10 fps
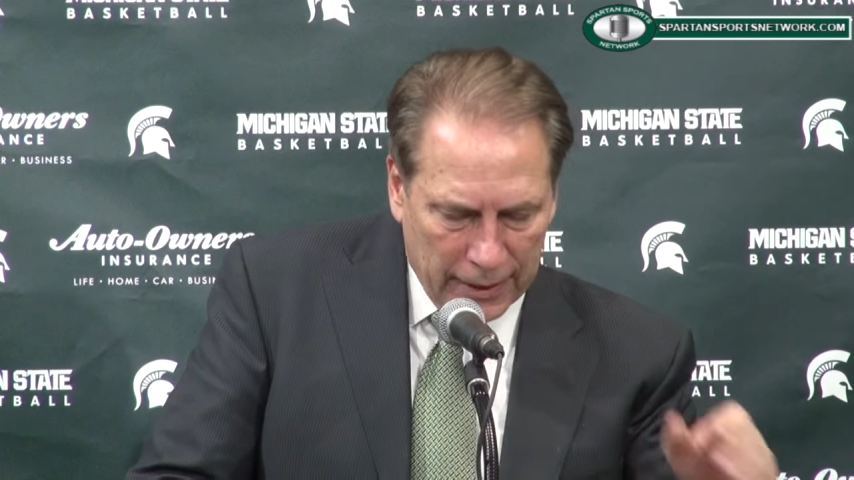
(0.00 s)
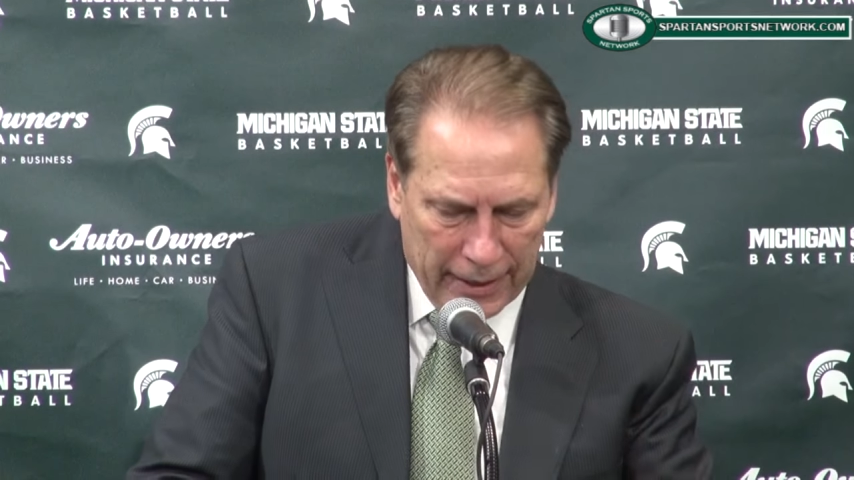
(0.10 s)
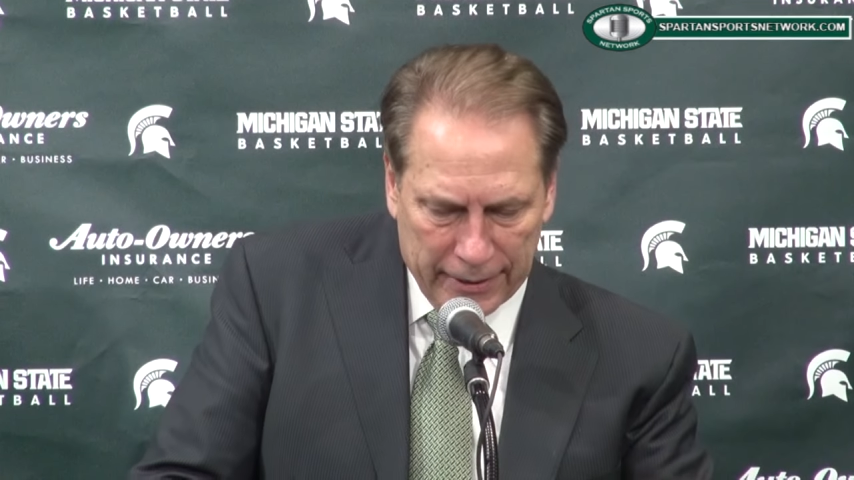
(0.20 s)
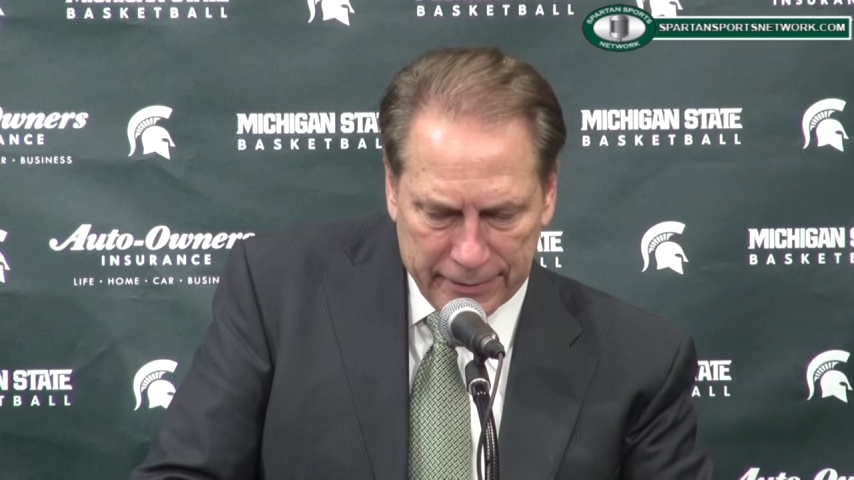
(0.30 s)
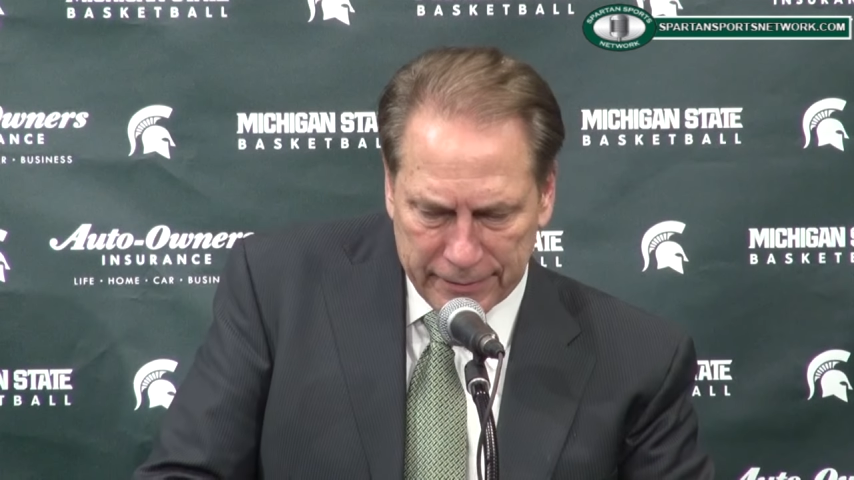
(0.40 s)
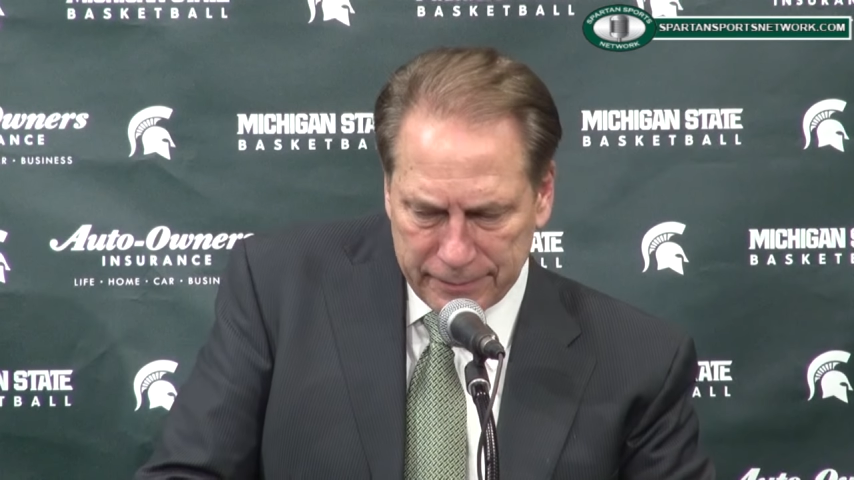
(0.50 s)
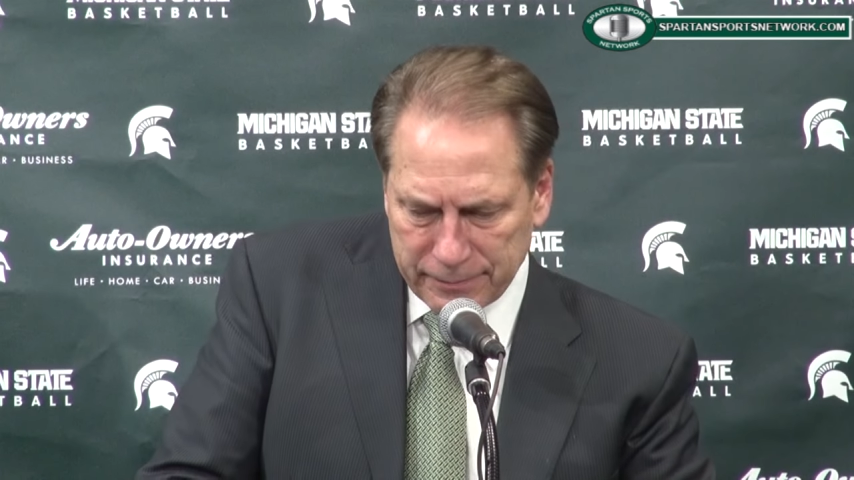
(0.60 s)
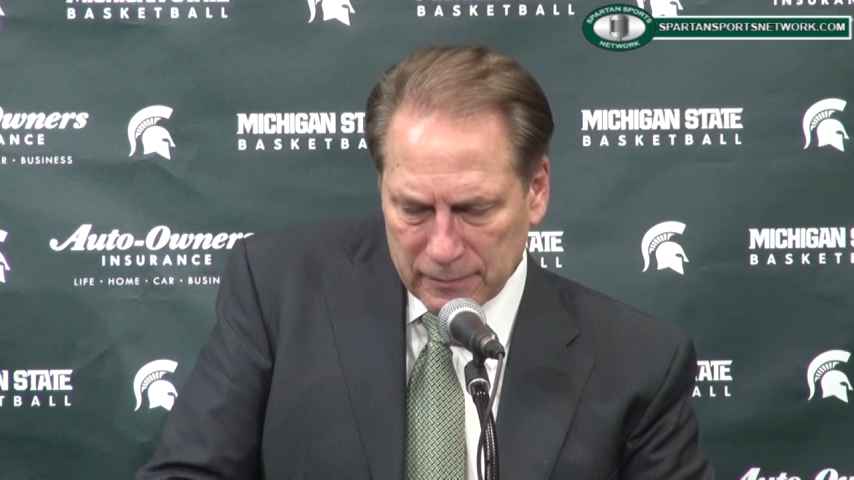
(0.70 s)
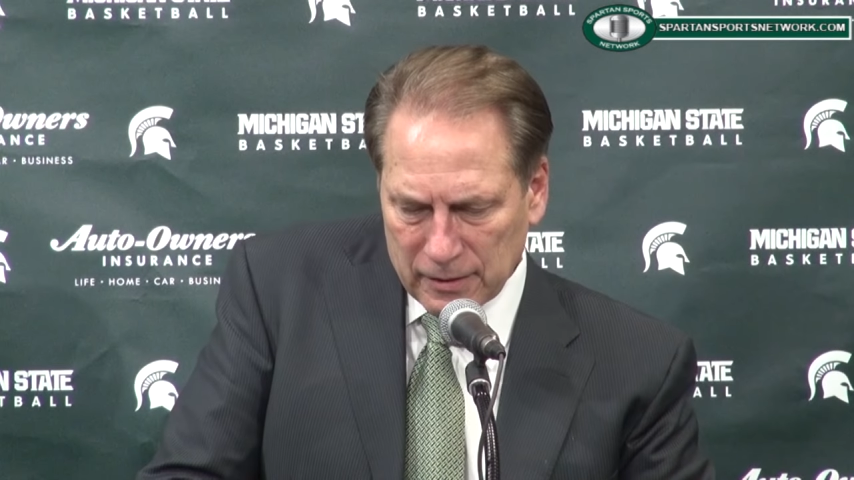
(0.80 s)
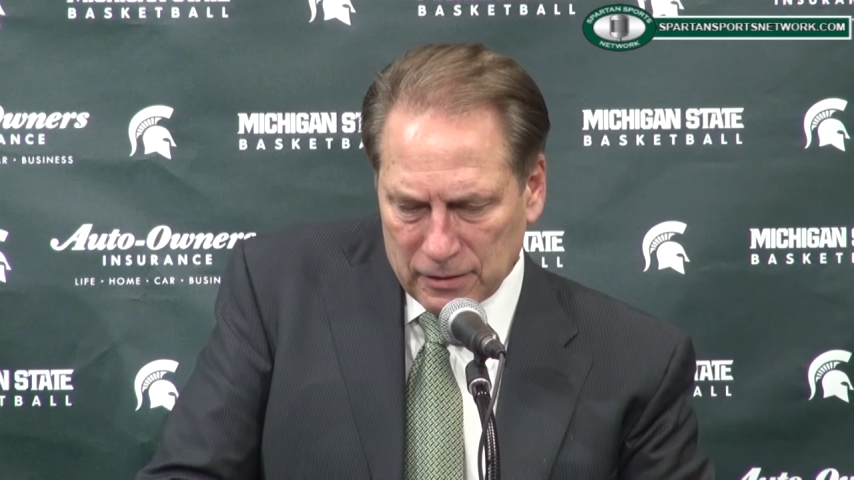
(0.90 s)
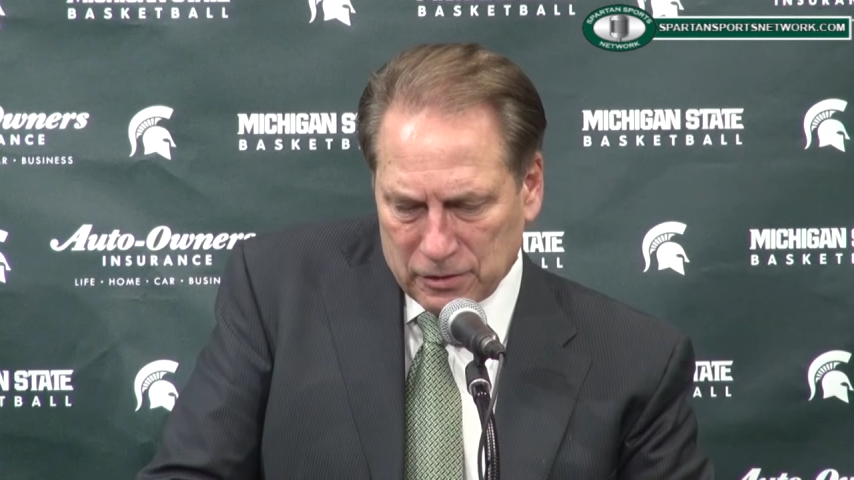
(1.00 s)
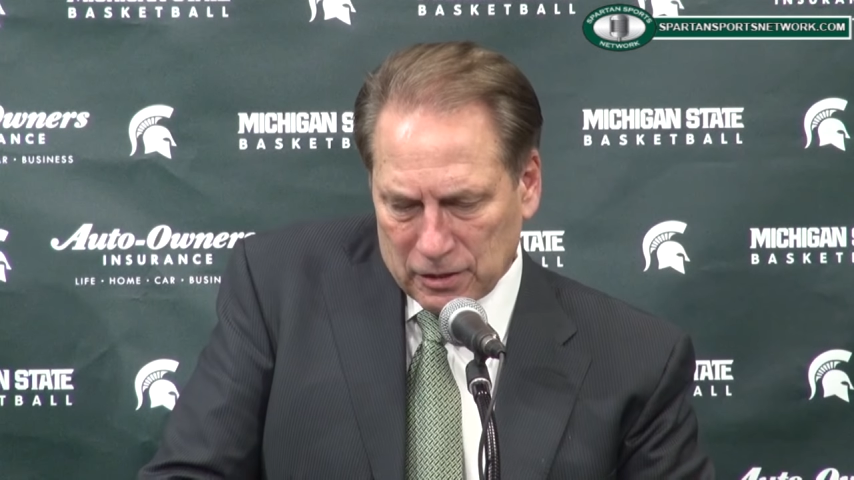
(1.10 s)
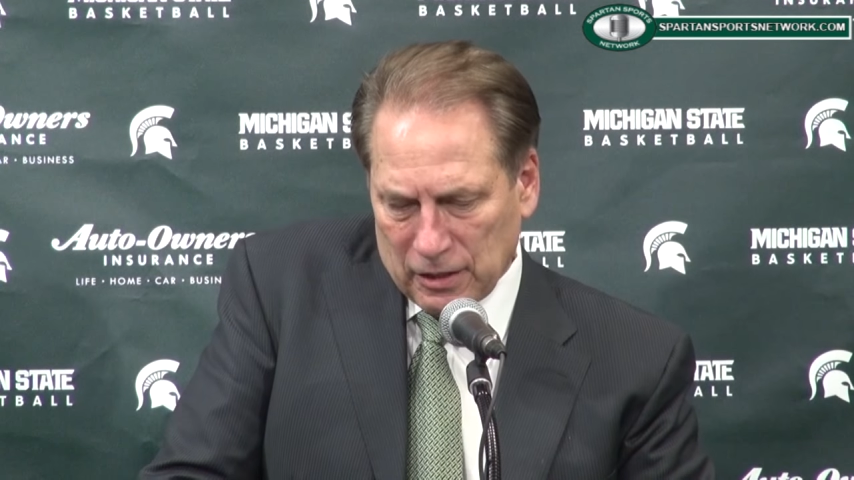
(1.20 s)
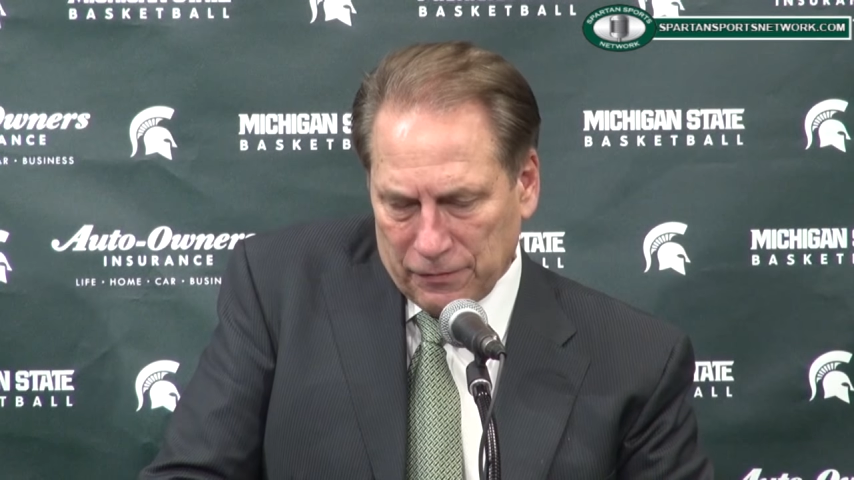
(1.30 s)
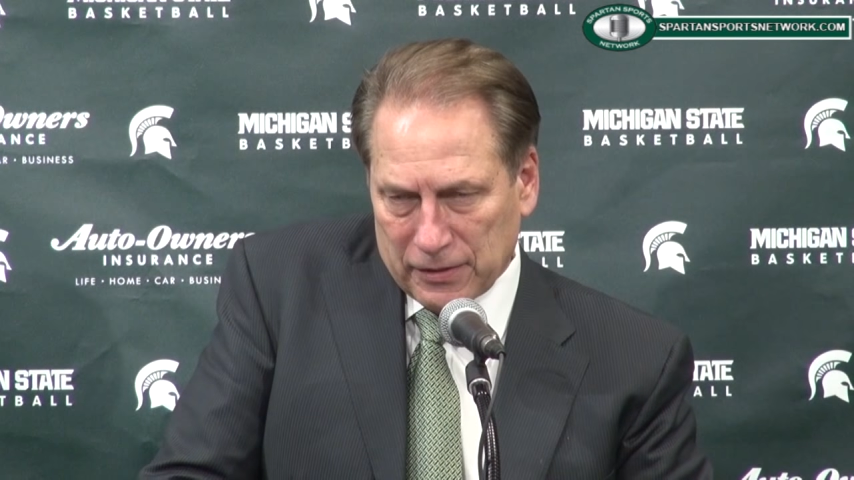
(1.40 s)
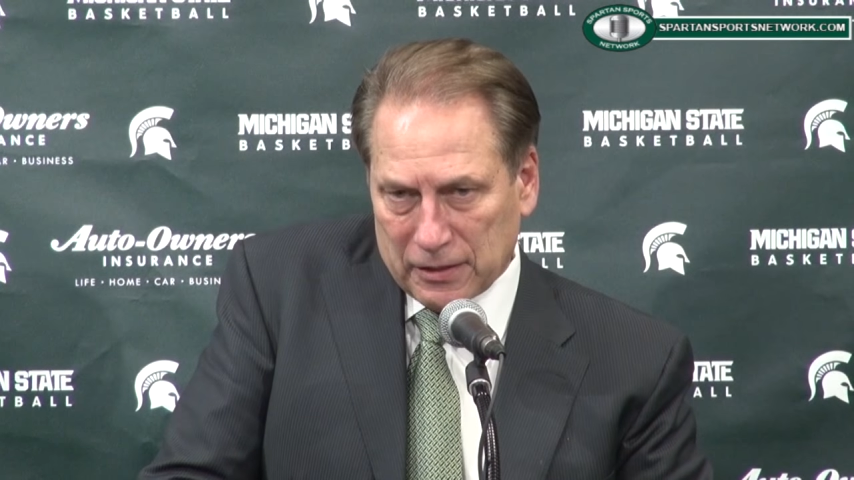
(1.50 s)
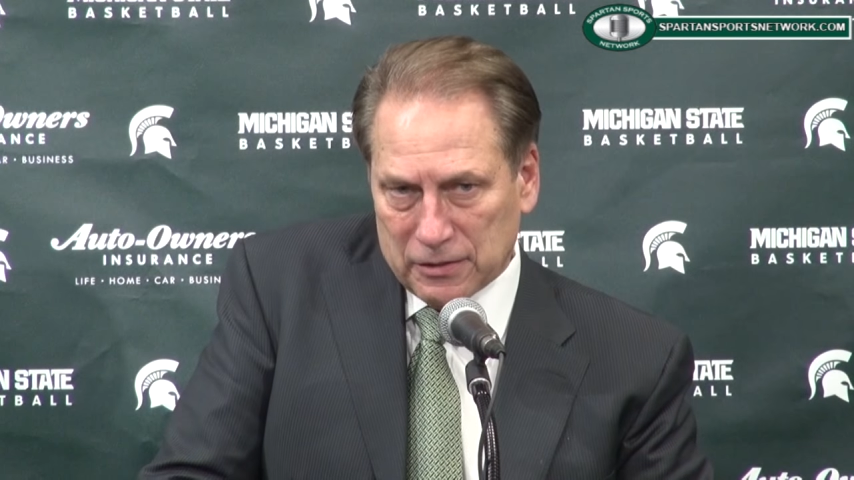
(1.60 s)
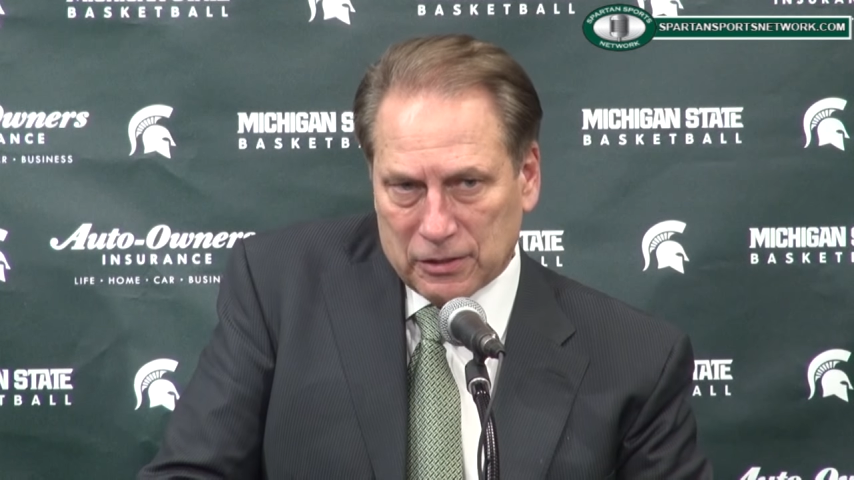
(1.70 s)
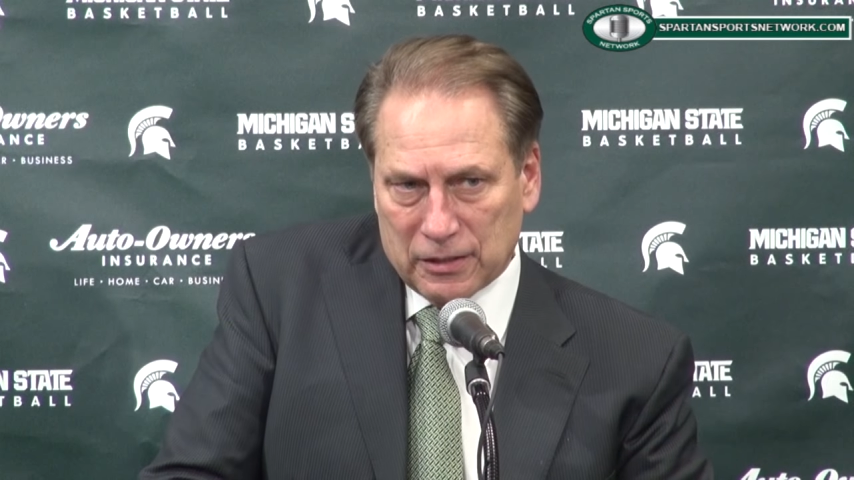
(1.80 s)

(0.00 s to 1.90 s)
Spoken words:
And the significance